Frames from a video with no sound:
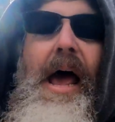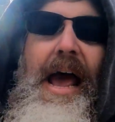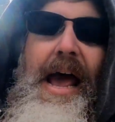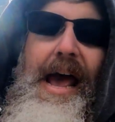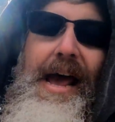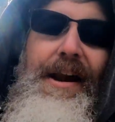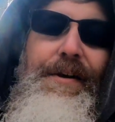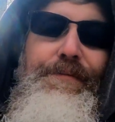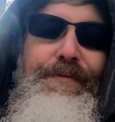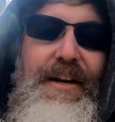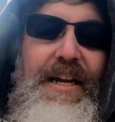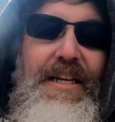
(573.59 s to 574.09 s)

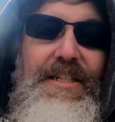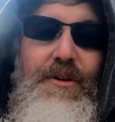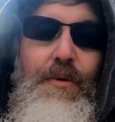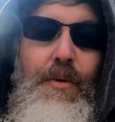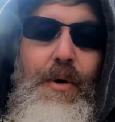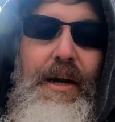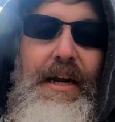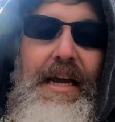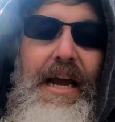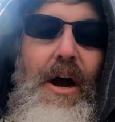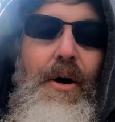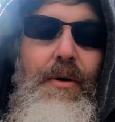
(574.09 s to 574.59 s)
And if it doesn't
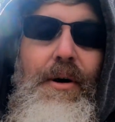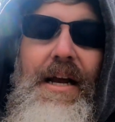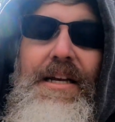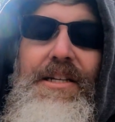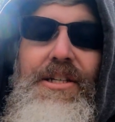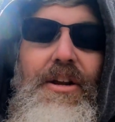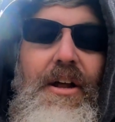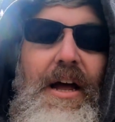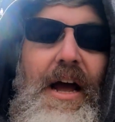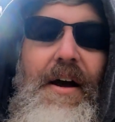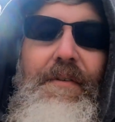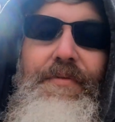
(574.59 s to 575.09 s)
work out, I
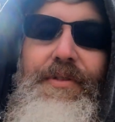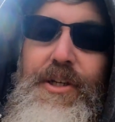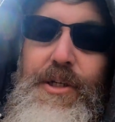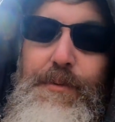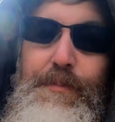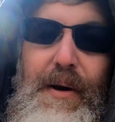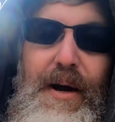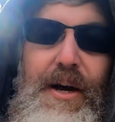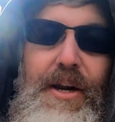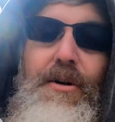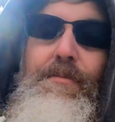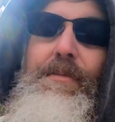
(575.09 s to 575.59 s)
still have the
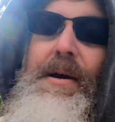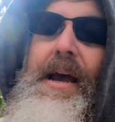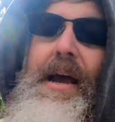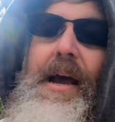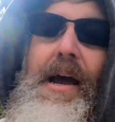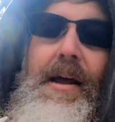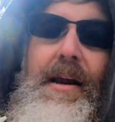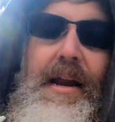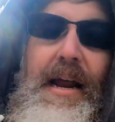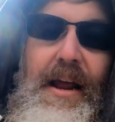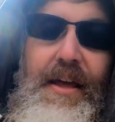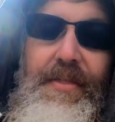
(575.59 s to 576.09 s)

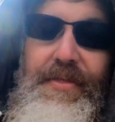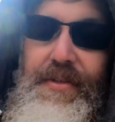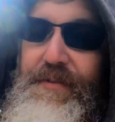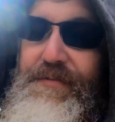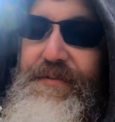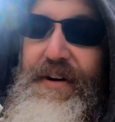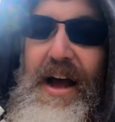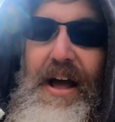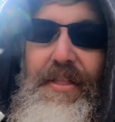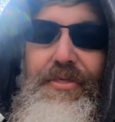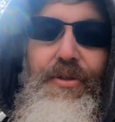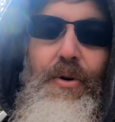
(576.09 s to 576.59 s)
Spider-Man and the
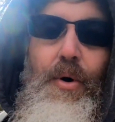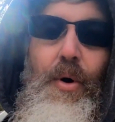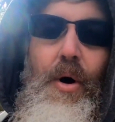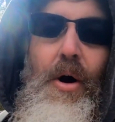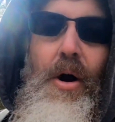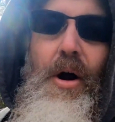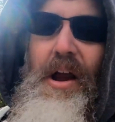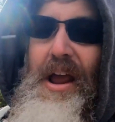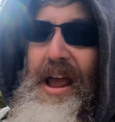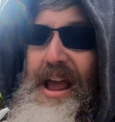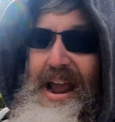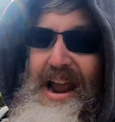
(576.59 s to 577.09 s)
Fat
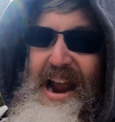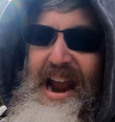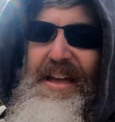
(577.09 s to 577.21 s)
Thor